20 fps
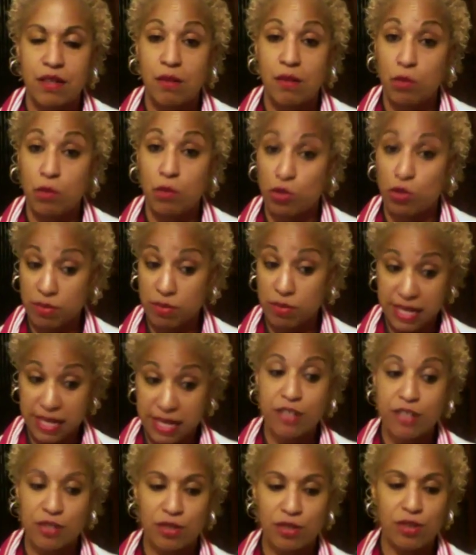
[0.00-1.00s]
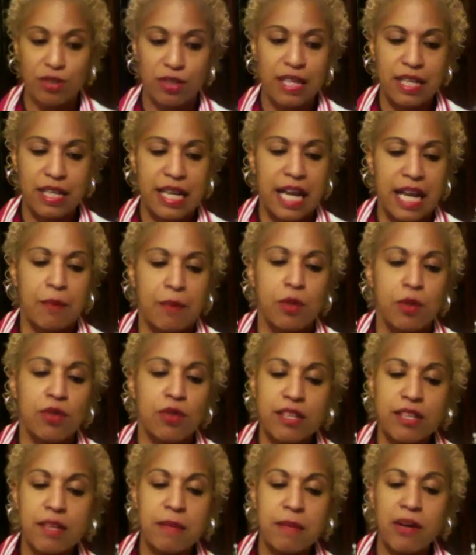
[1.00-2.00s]
More substantial. And when you
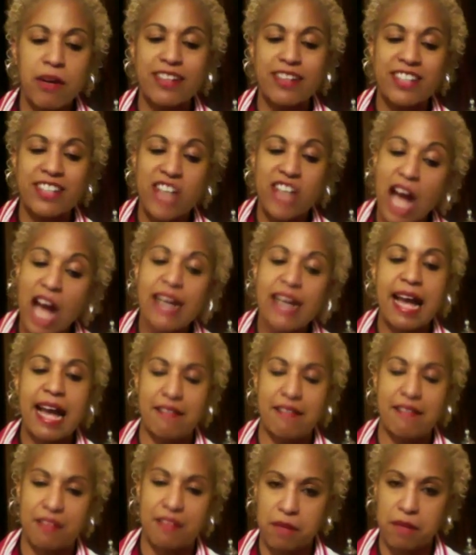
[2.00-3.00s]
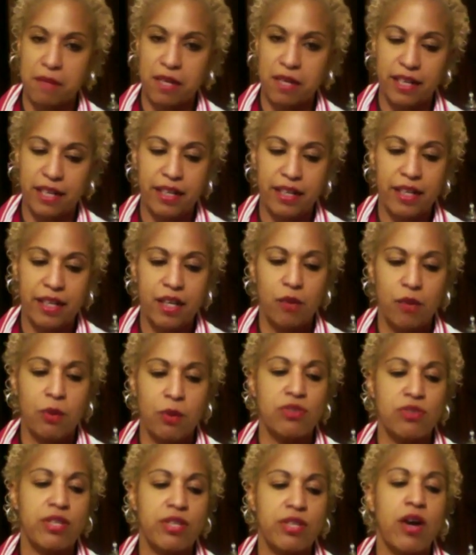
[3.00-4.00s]
think about not having money, when you
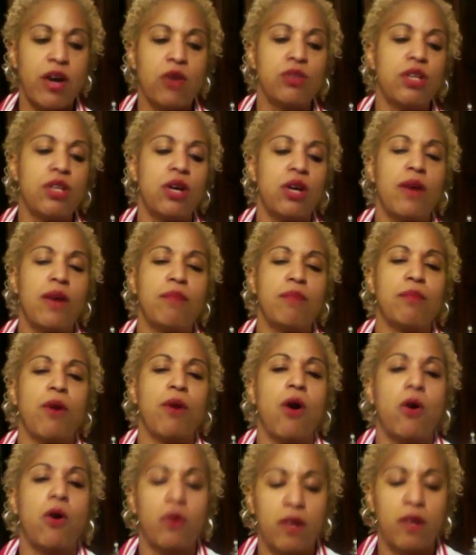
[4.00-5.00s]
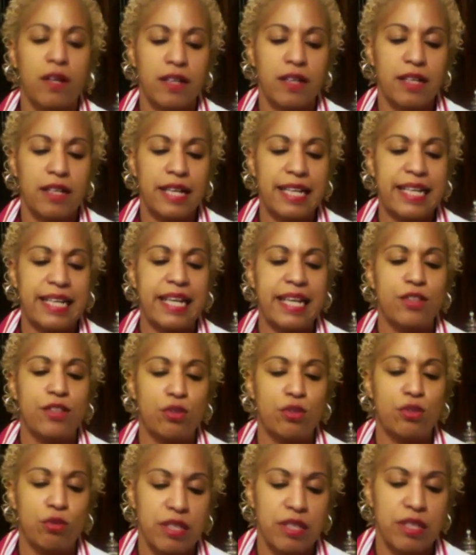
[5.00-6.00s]
say, oh no, I'm broke, I can't
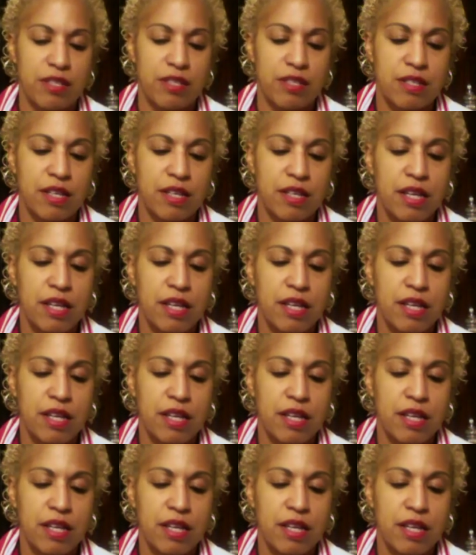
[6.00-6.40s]
do this.